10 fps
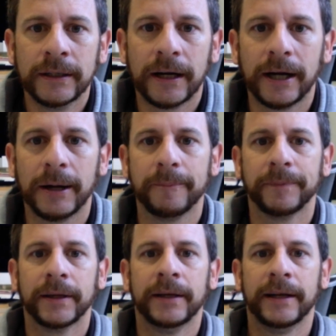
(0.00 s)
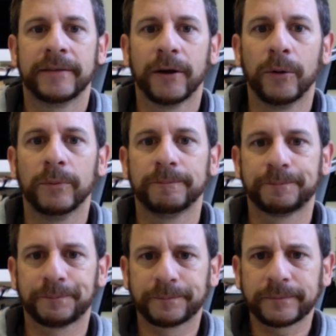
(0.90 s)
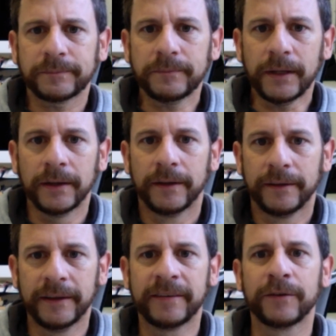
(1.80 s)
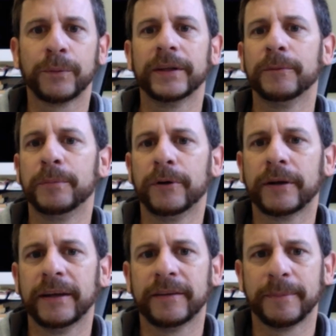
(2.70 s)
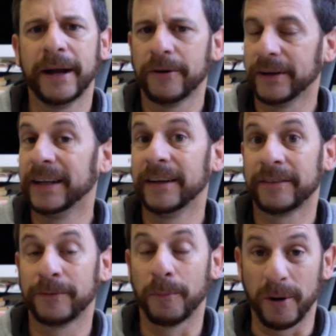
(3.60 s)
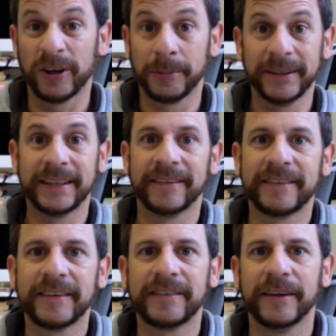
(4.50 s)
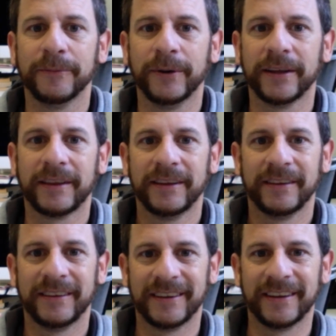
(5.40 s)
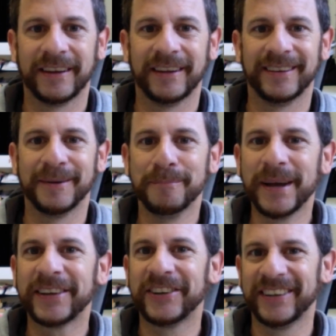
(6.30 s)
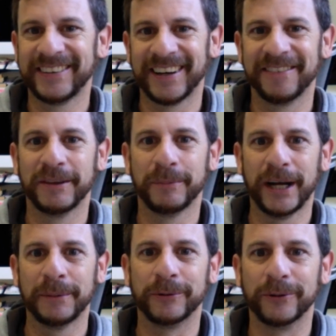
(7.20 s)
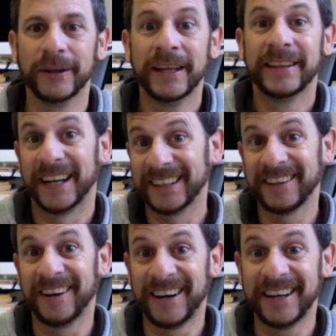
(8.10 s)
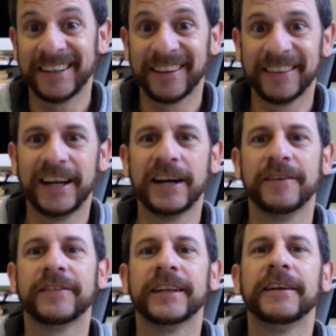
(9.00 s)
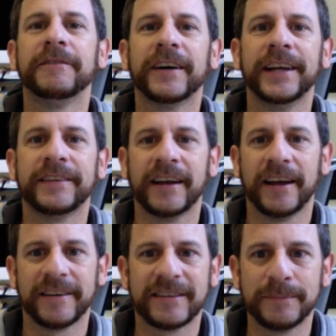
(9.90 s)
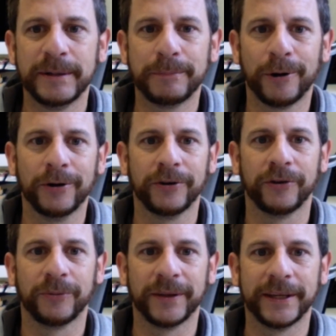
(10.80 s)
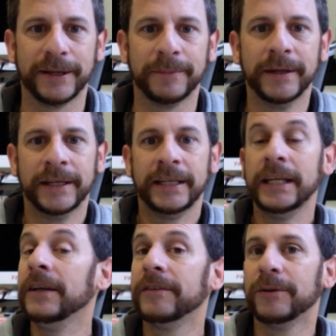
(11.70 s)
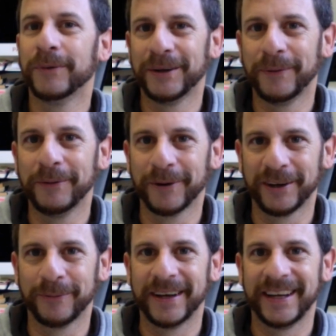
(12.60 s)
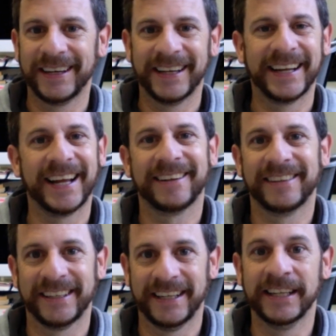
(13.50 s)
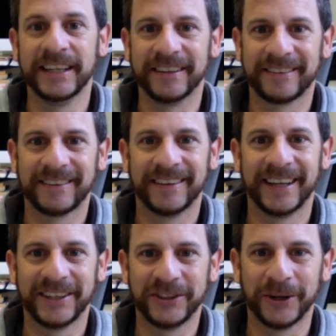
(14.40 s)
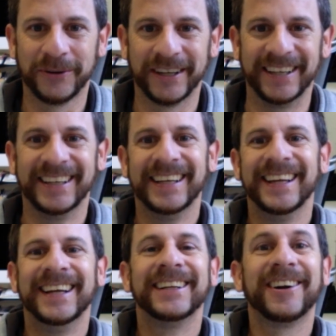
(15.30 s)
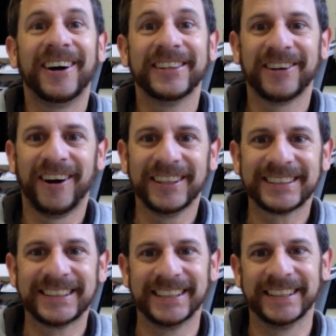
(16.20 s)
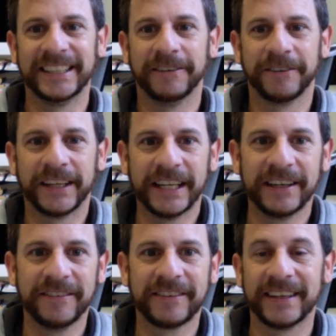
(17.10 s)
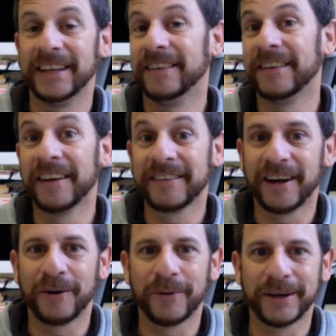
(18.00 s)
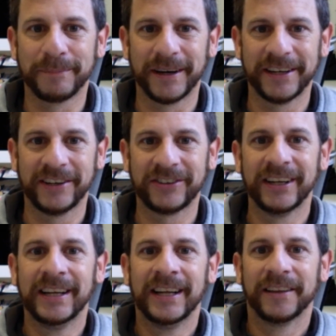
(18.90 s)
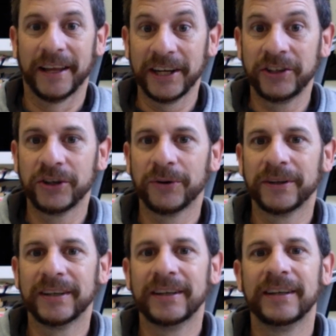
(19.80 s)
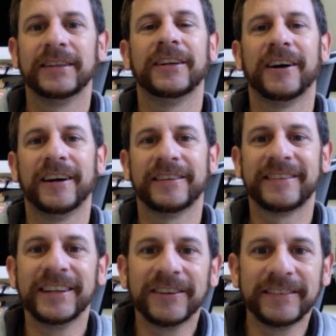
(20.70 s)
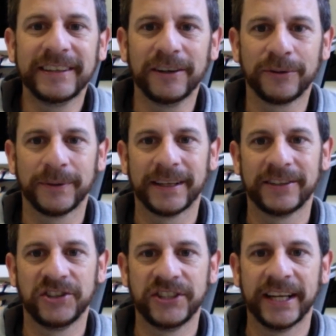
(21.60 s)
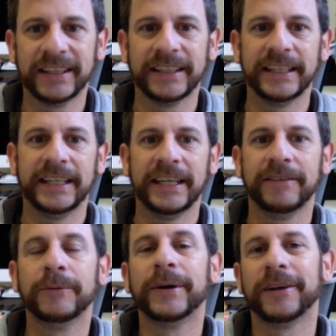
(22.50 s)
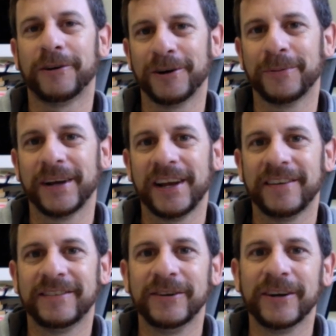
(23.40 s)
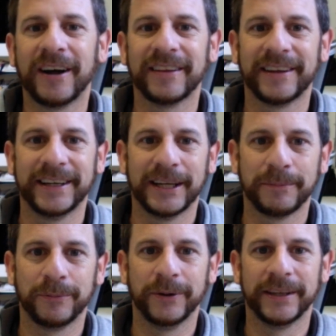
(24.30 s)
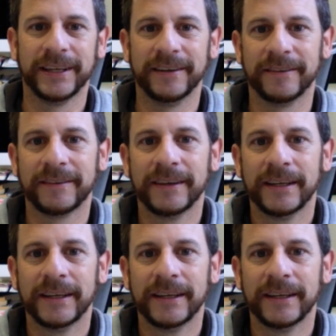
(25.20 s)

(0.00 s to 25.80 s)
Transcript: Um, and so this is what the book is about, and it's remarkably consistent with the, the message of the Bible that God loves and invites us to be partners with Him, even when we run away and act like idiots, like Jonah. God constantly forgives and does not want to punish. Like Jonah, God still deals with us gently even when our ways do not line up with his.